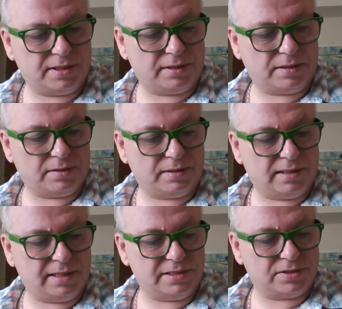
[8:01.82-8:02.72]
on a
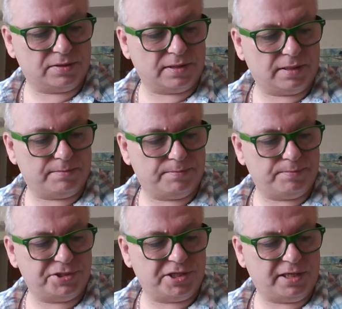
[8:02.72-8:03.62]
laser
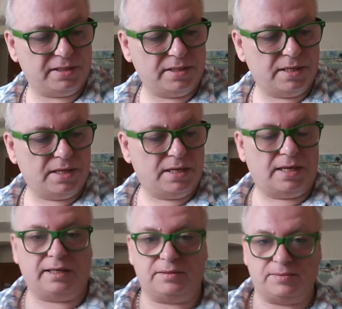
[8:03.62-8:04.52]
machine,
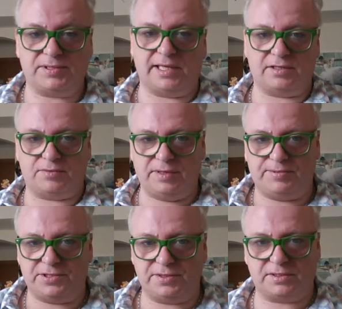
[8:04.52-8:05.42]
and it was later
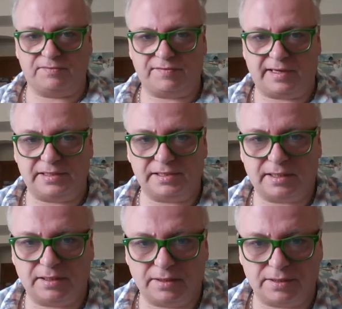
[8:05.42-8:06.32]
reproduced in France
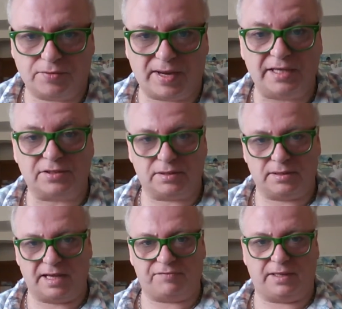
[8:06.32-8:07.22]
at a greater
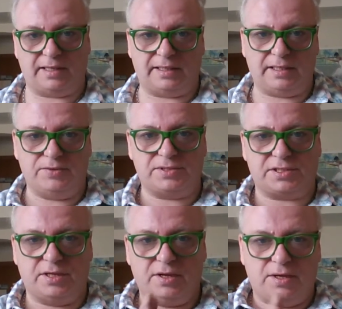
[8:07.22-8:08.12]
level, and they
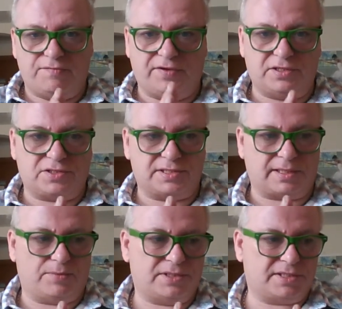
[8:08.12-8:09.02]
used filters
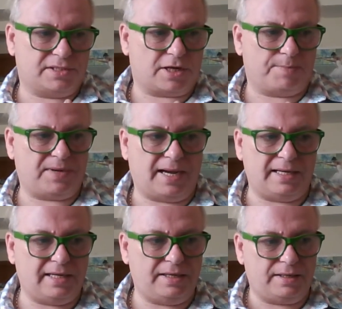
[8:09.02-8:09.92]
that would stop
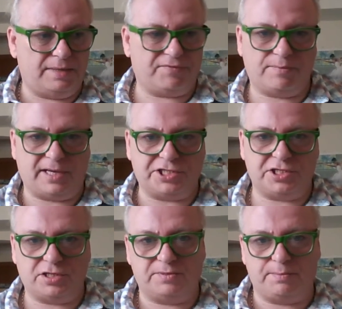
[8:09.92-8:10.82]
any
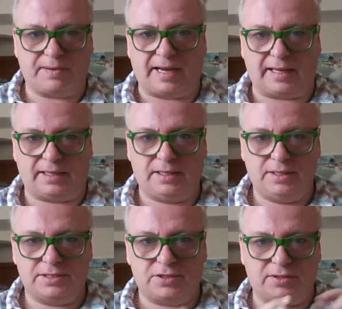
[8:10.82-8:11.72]
information coming back.
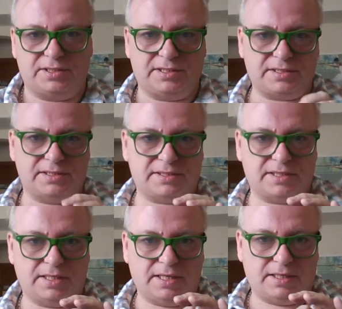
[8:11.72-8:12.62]
So the
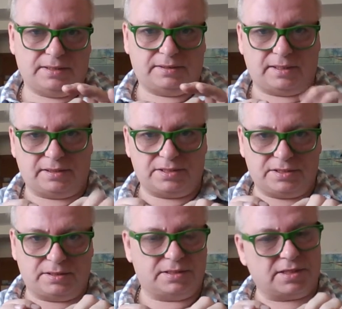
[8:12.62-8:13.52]
distance,
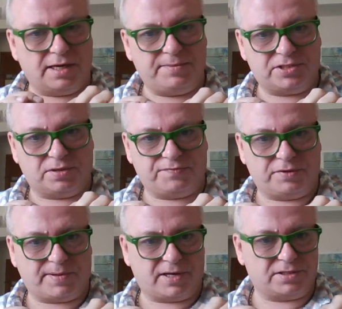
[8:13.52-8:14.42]
the time it took for
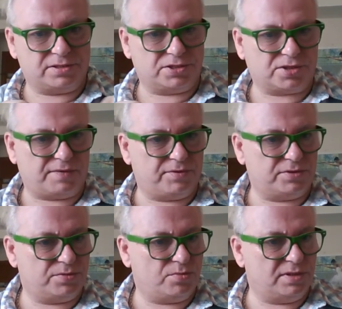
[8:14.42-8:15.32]
the particle to travel
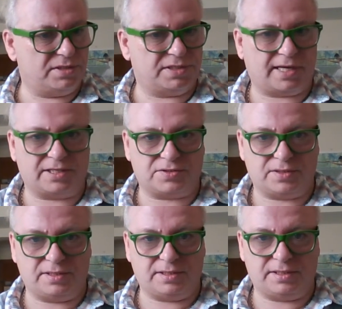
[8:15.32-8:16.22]
to one detector
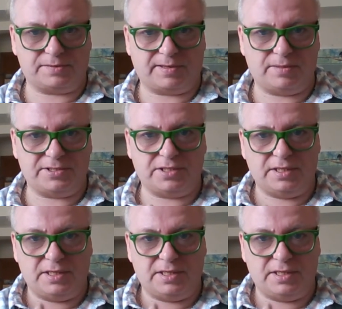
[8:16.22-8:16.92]
in the experiment,